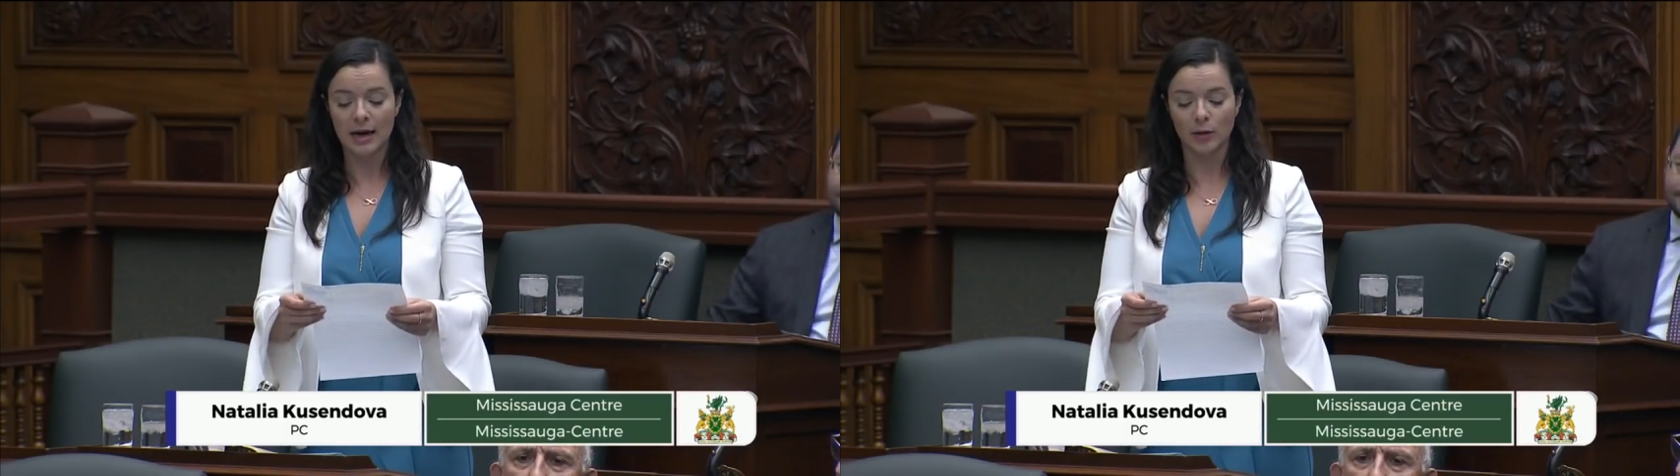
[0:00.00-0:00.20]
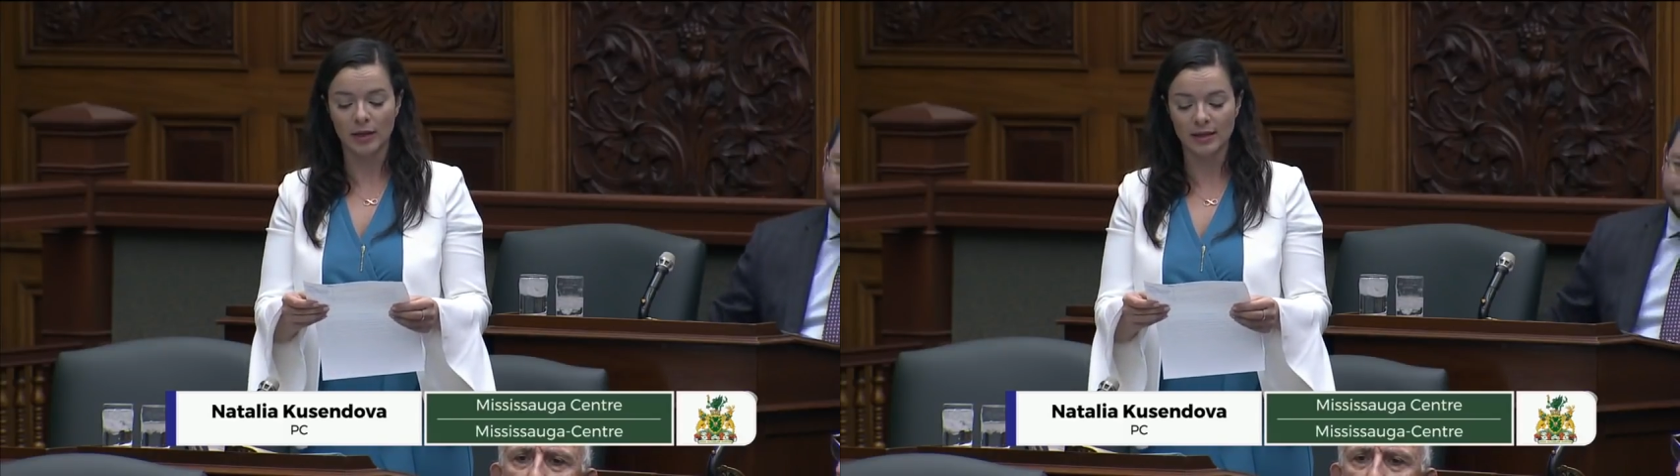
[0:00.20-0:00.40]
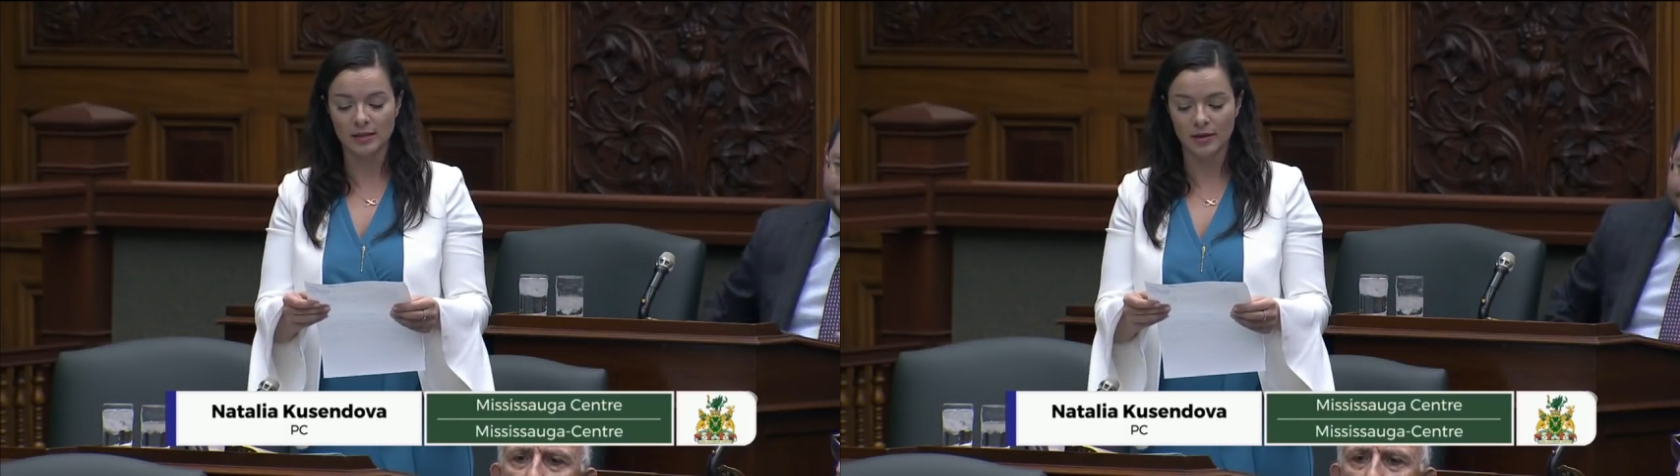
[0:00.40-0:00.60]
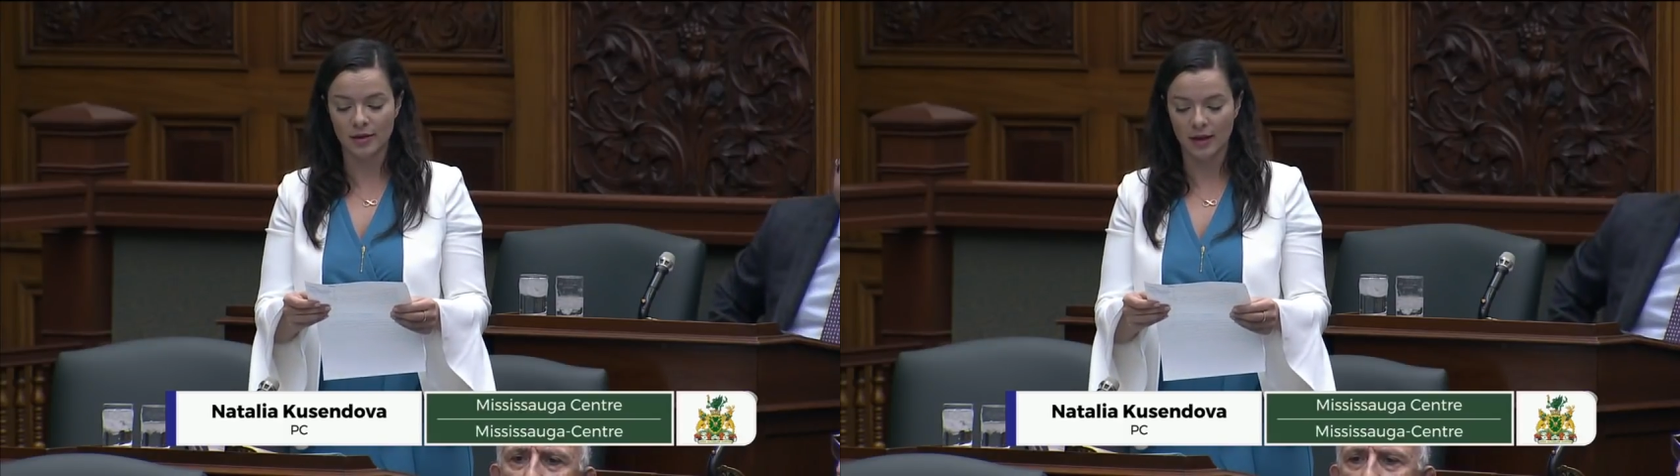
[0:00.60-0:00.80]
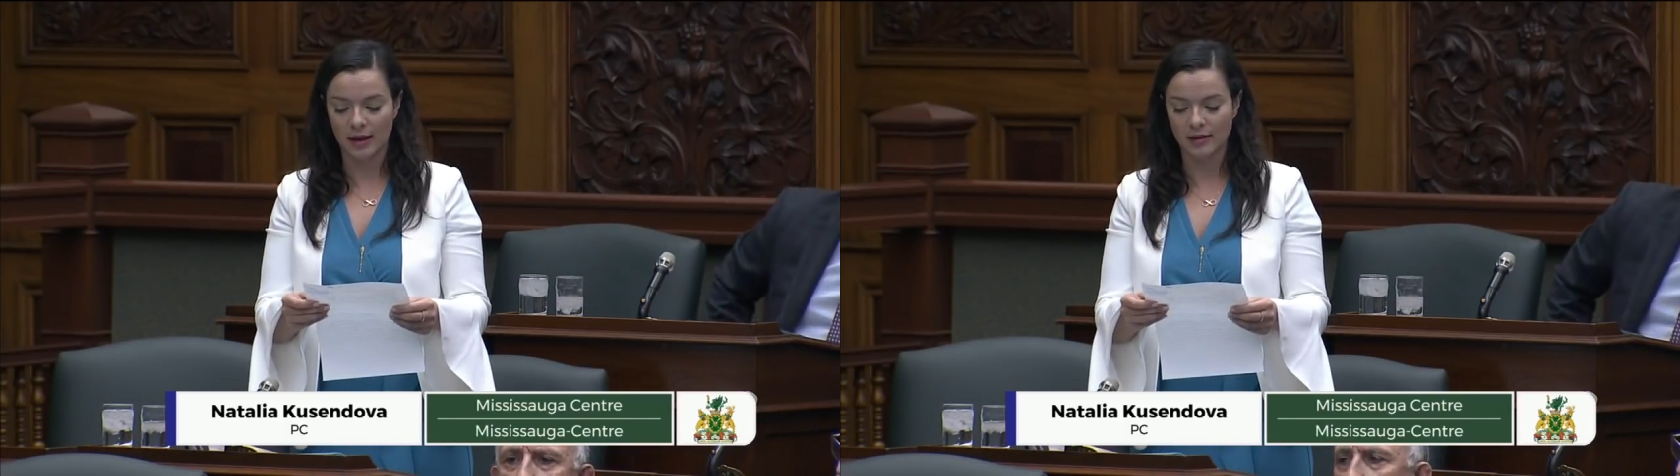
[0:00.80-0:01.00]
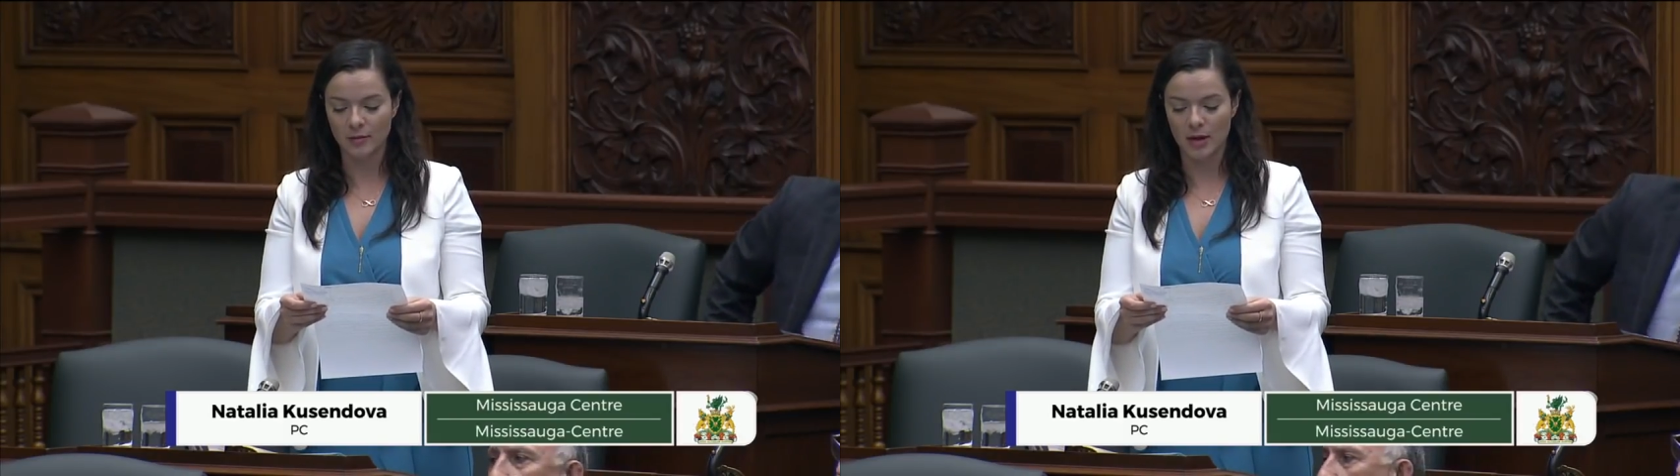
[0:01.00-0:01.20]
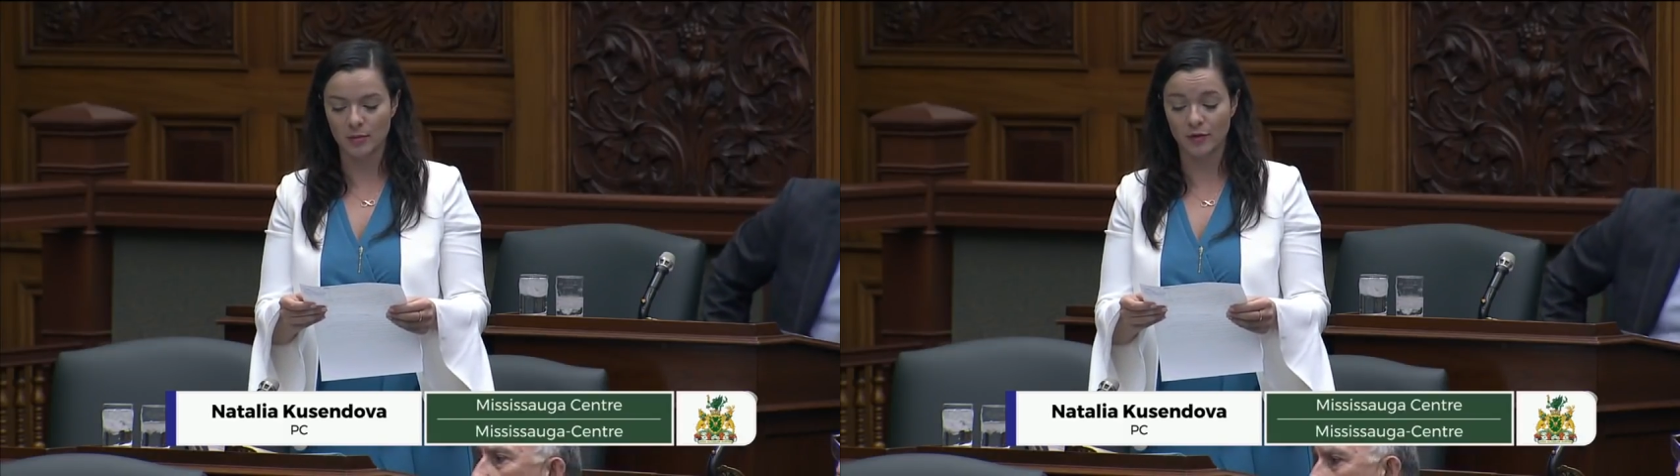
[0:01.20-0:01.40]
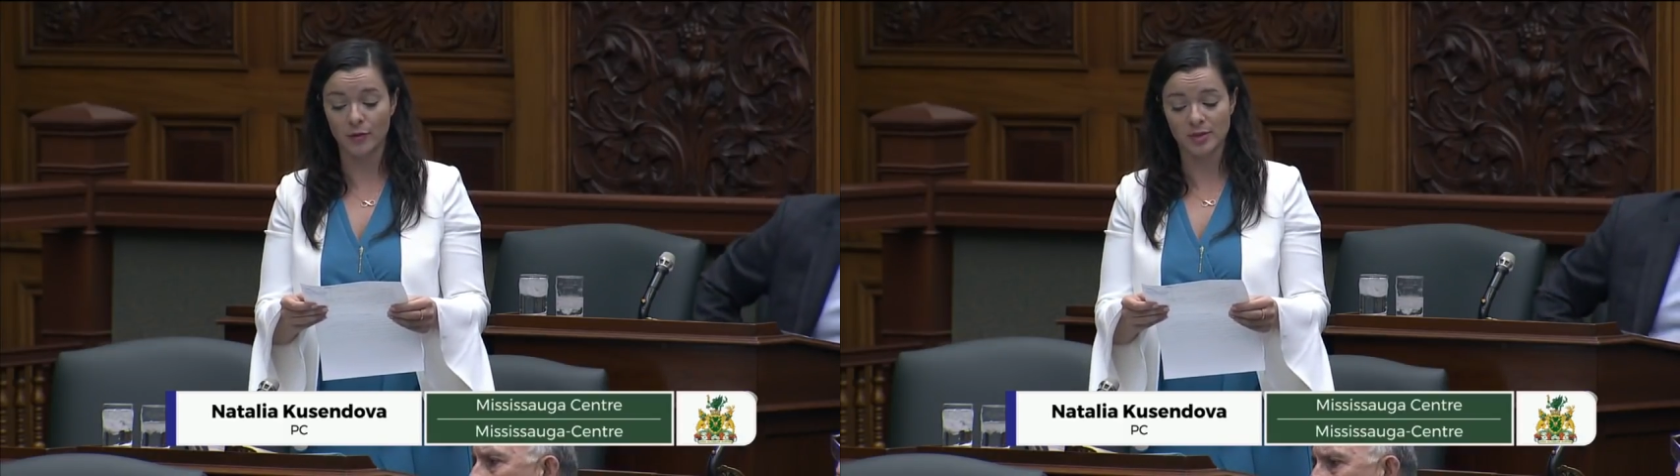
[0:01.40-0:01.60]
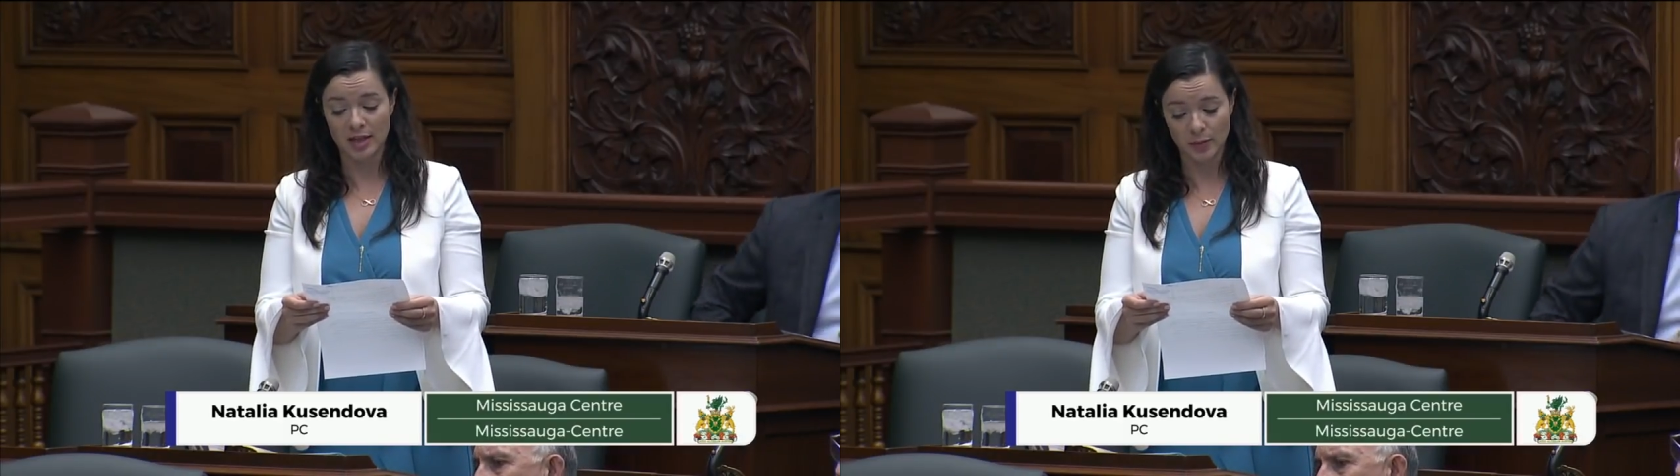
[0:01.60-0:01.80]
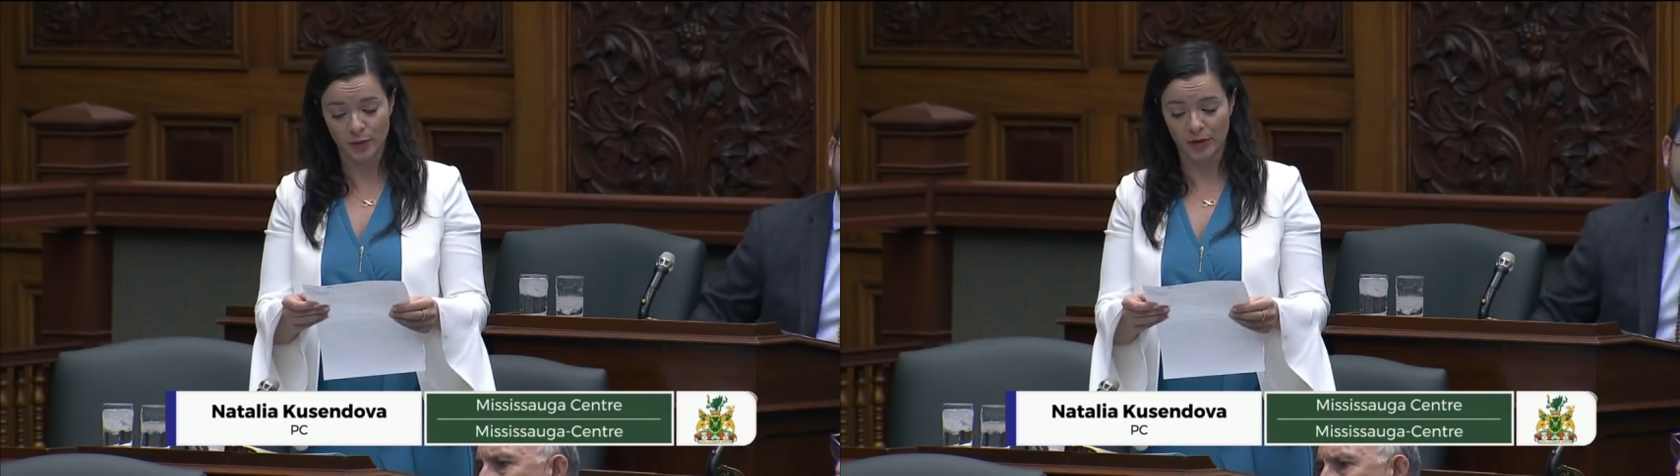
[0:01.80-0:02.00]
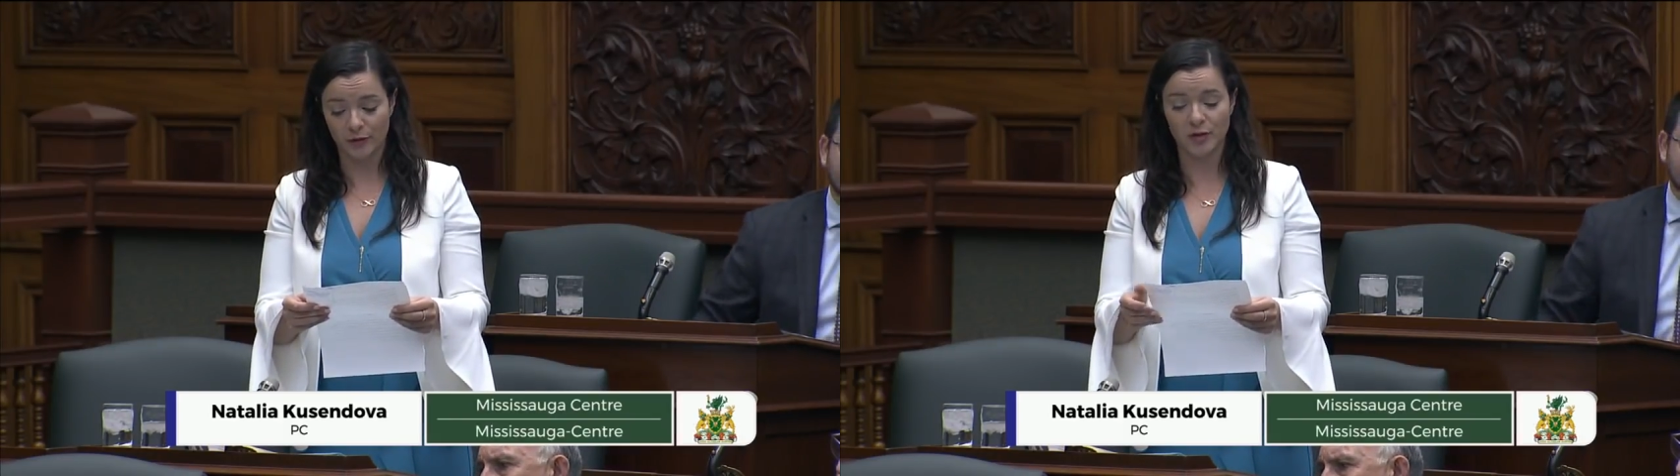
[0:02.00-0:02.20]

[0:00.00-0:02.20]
I would like to thank the member from Sudbury